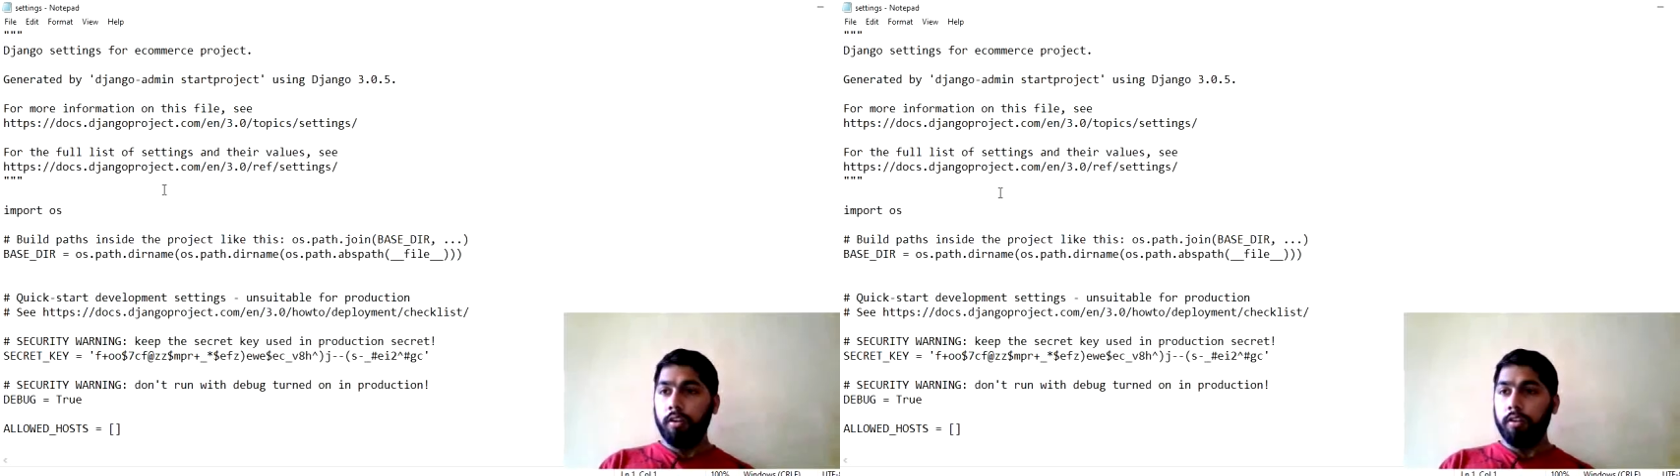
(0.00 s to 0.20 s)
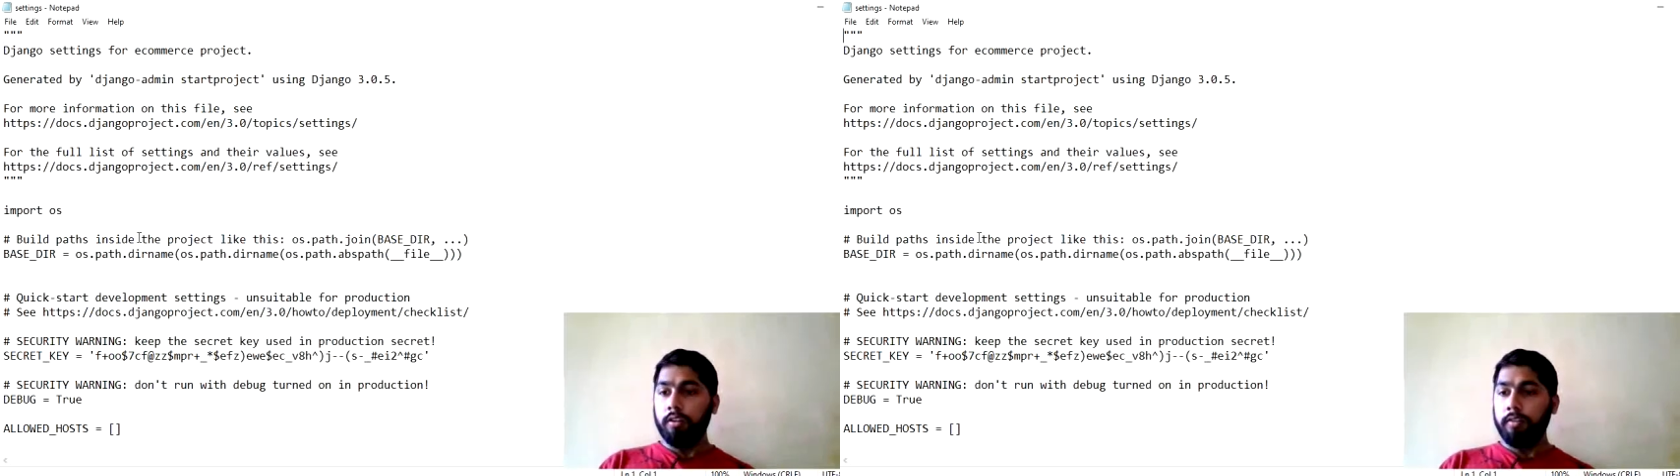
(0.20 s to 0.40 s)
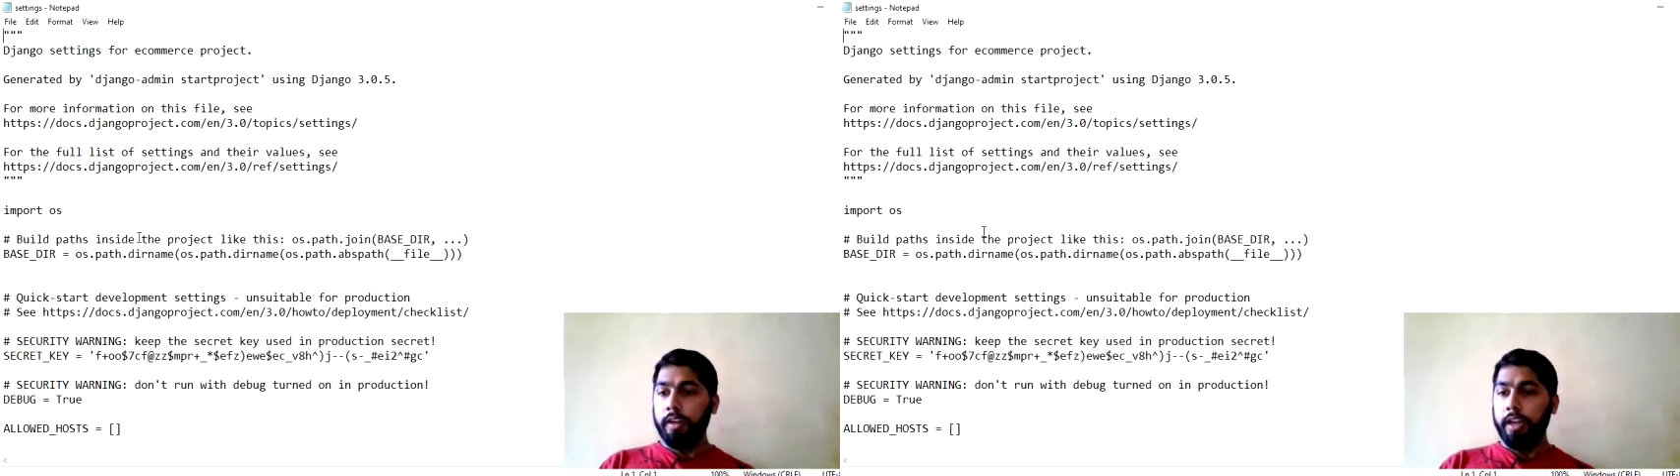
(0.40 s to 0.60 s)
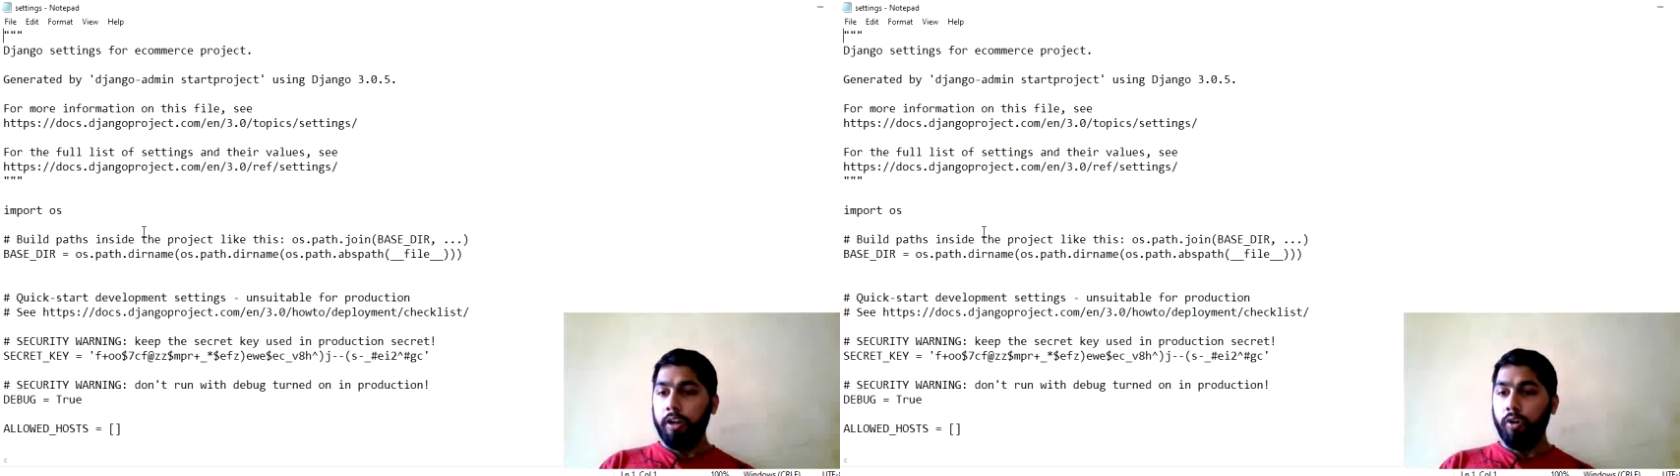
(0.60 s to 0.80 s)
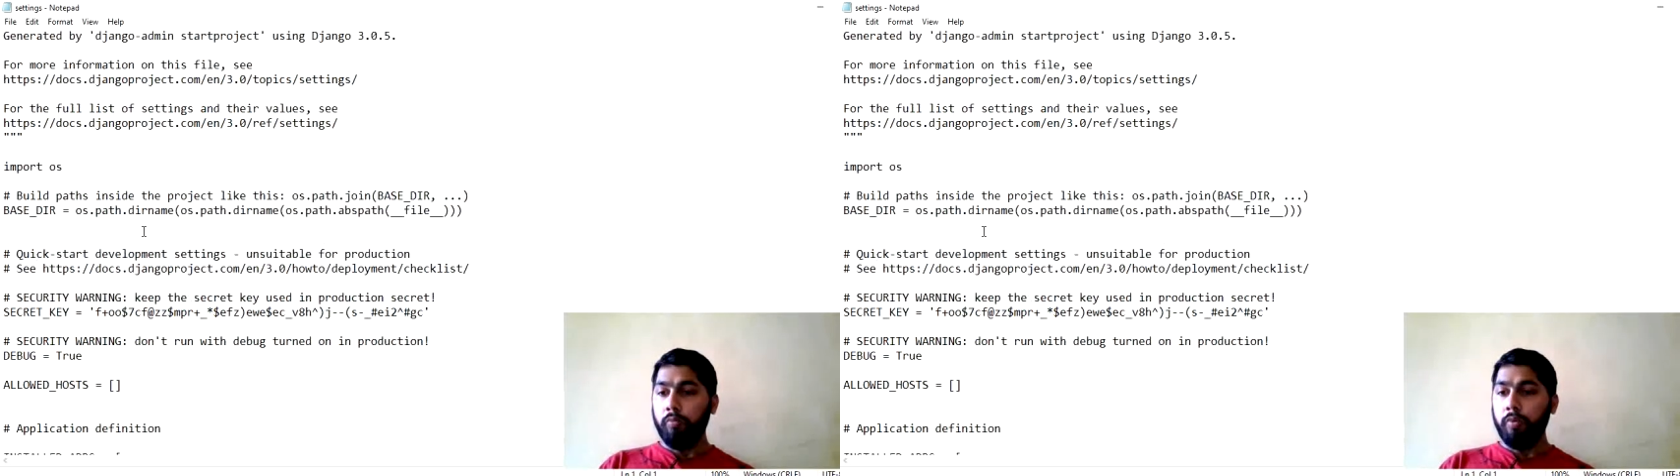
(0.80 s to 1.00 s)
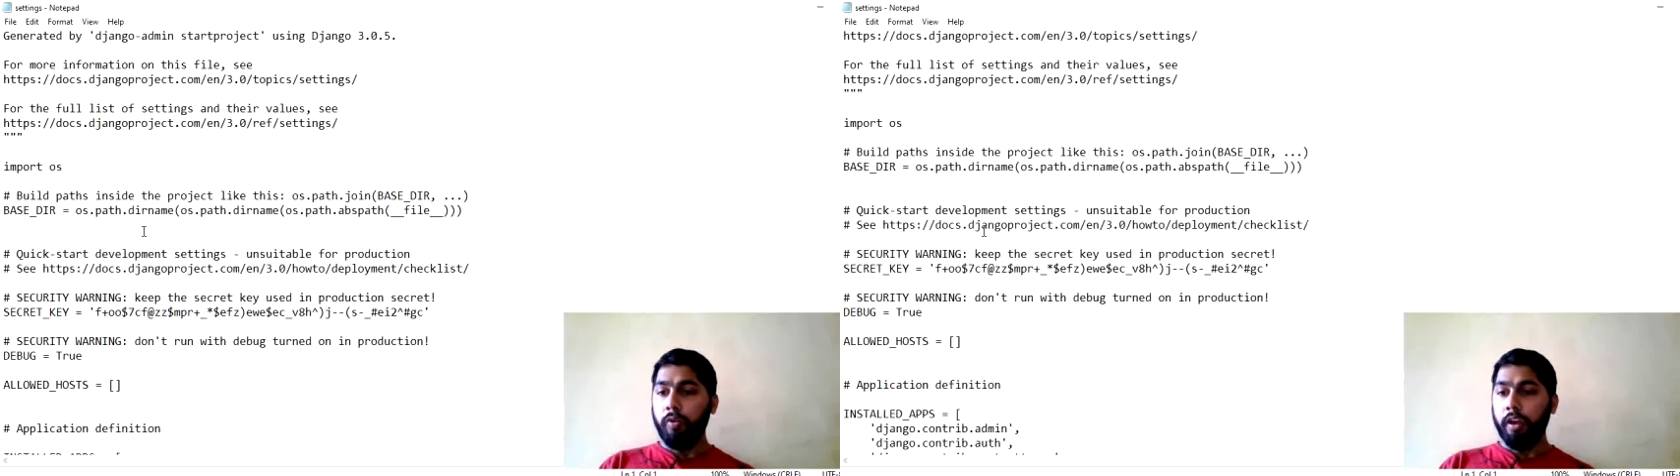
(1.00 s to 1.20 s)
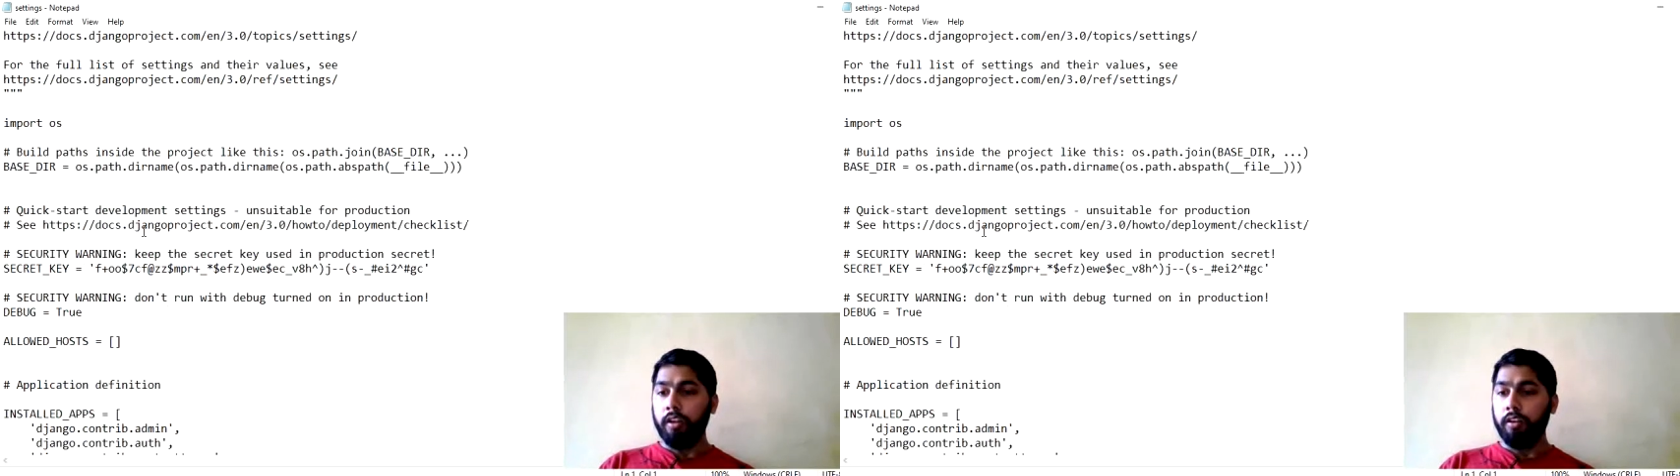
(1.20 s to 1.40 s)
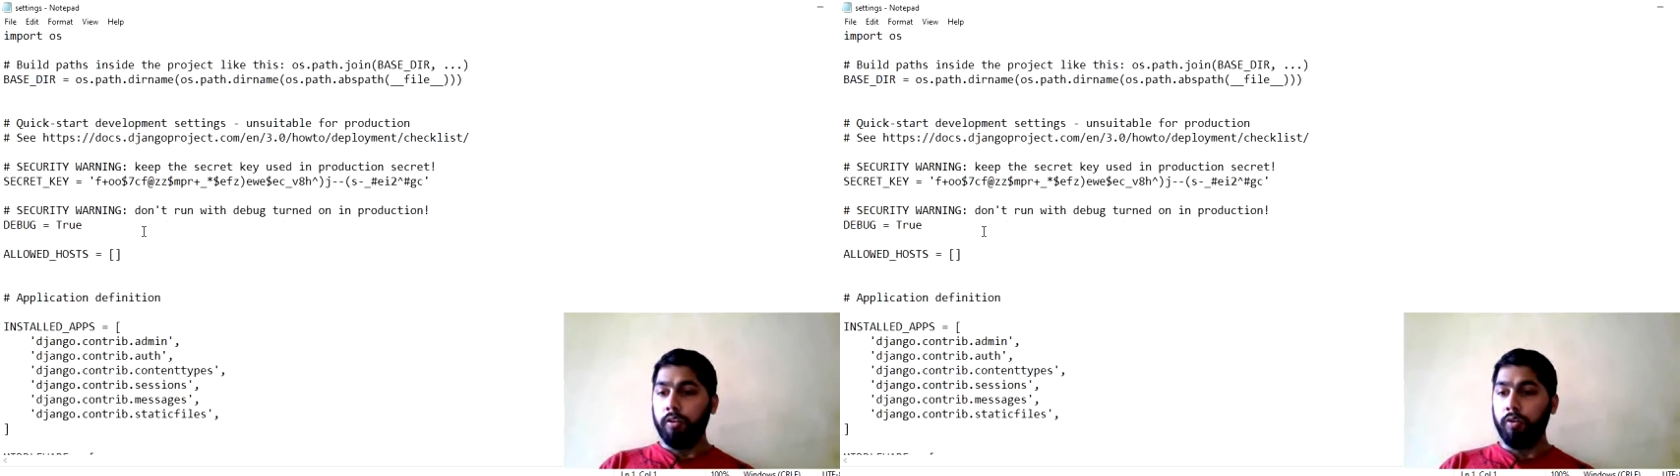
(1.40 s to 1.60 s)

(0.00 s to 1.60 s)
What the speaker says: the setting.py,